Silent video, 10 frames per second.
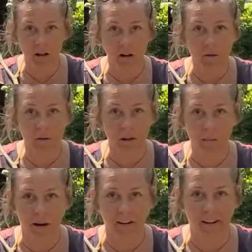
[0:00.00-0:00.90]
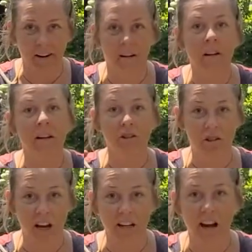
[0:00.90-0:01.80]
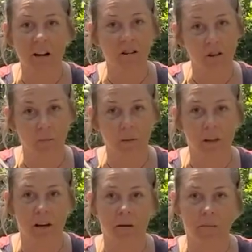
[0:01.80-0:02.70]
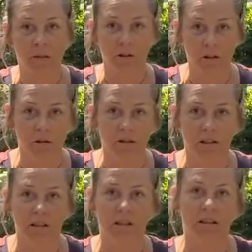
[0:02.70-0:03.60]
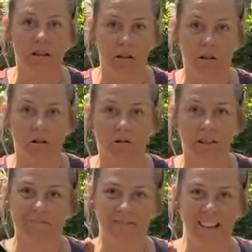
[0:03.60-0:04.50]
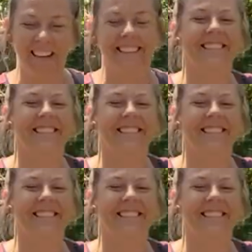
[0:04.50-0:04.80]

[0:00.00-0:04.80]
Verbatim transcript: over with America. Check it out. Don't be dumb. Don't just listen to the news. Thanks.